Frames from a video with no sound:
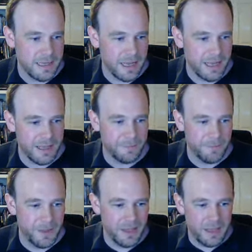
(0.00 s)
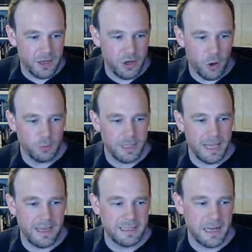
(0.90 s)
Uh, can old
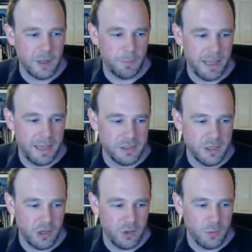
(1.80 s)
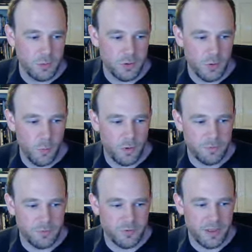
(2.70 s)
age allow players to lose one
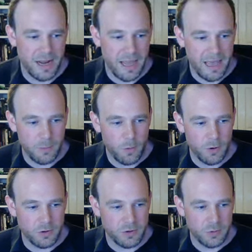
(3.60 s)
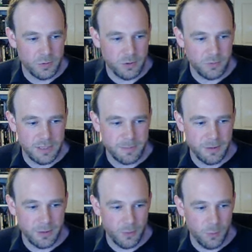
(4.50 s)
from strength and add one to
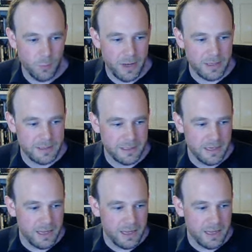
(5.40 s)
charisma or wit?